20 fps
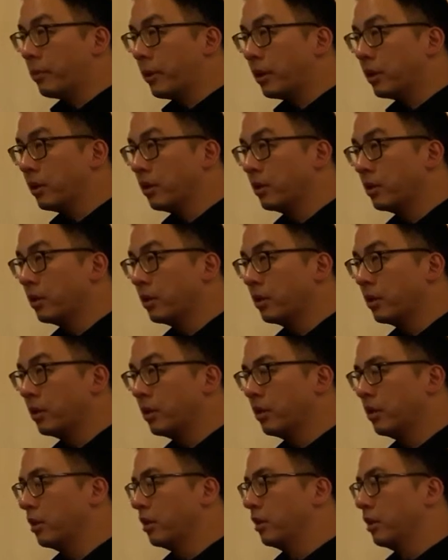blood,
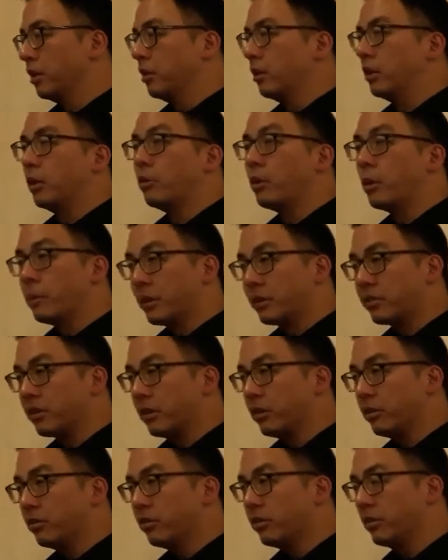the red blood
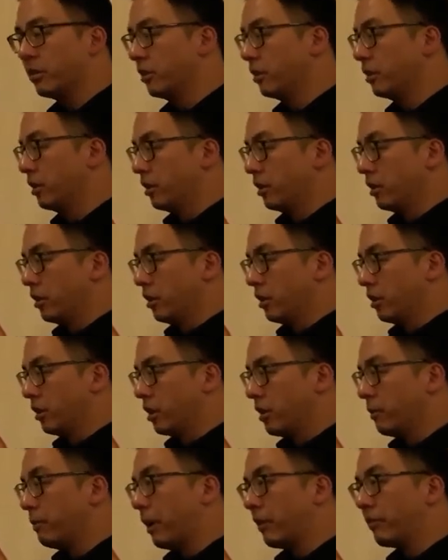cells,
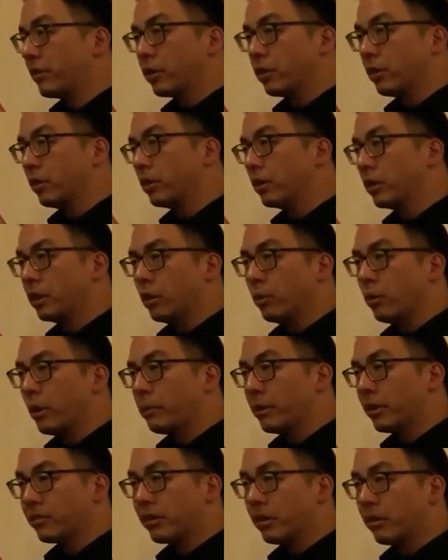the buffy coat, the white
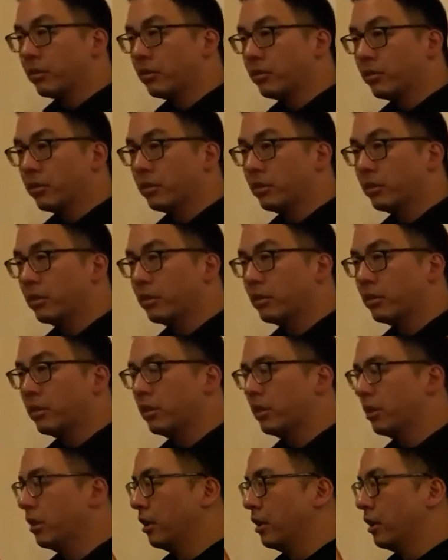blood cells,
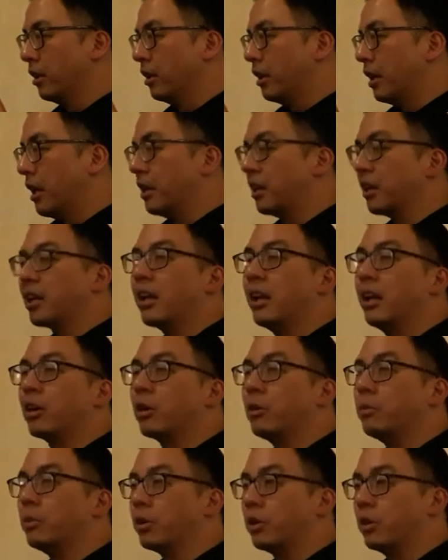and a clear
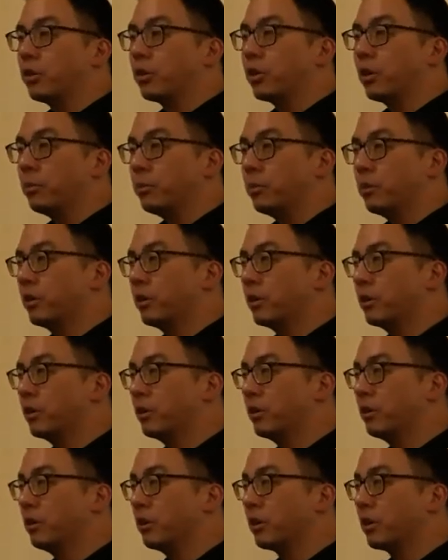component on top.
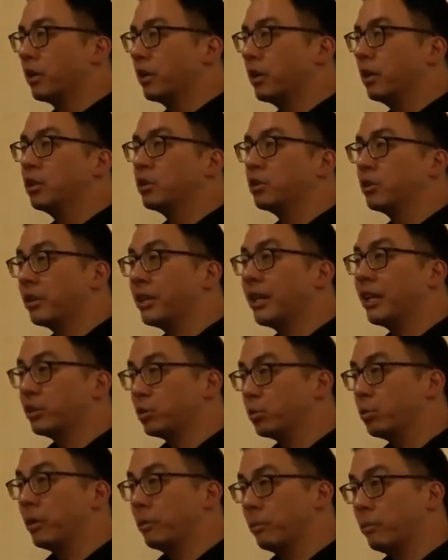Okay, so that
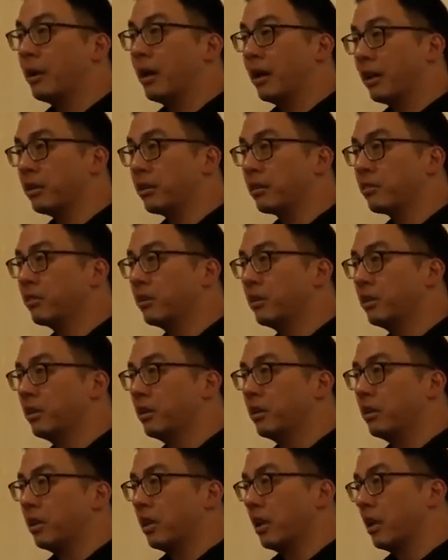is what blood is.
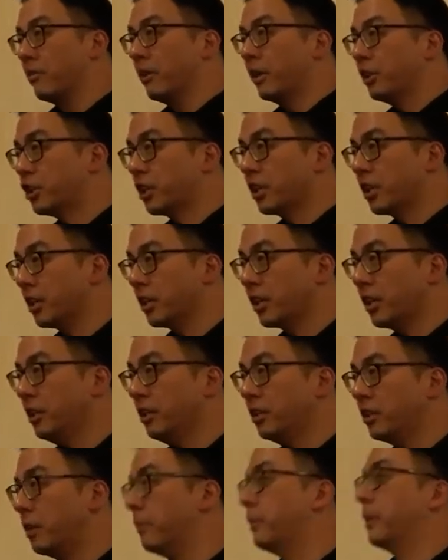If I shake it again,
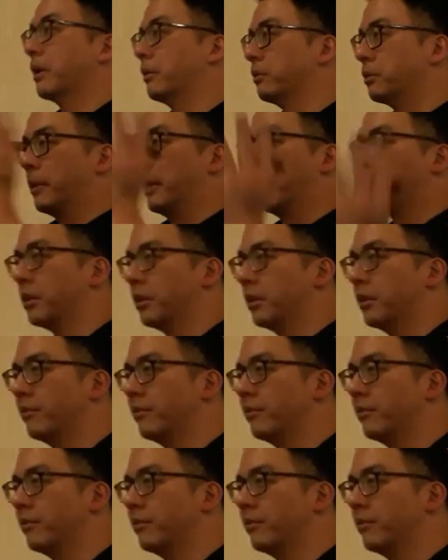it becomes blood.